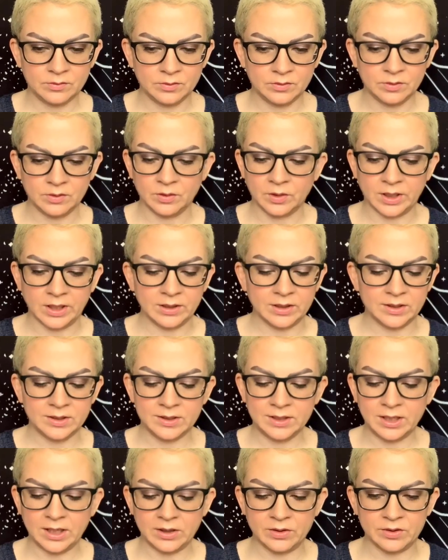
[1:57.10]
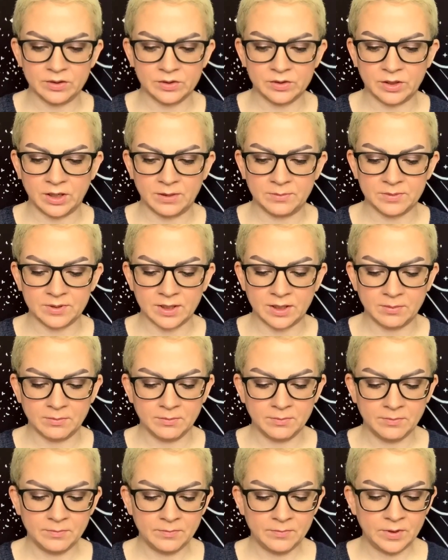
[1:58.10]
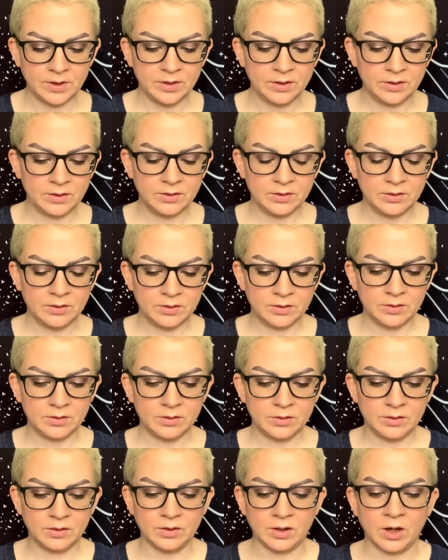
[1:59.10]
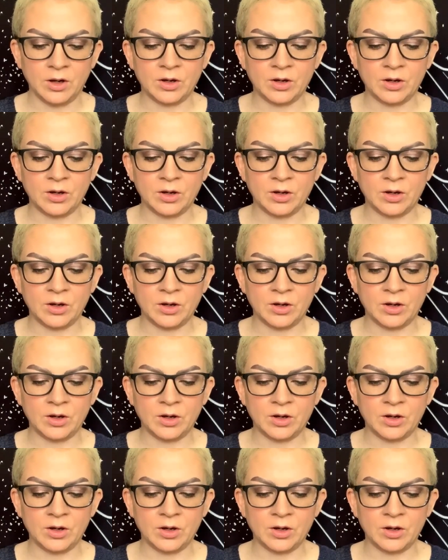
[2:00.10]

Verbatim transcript: okay, let's see how this shapes up. I'll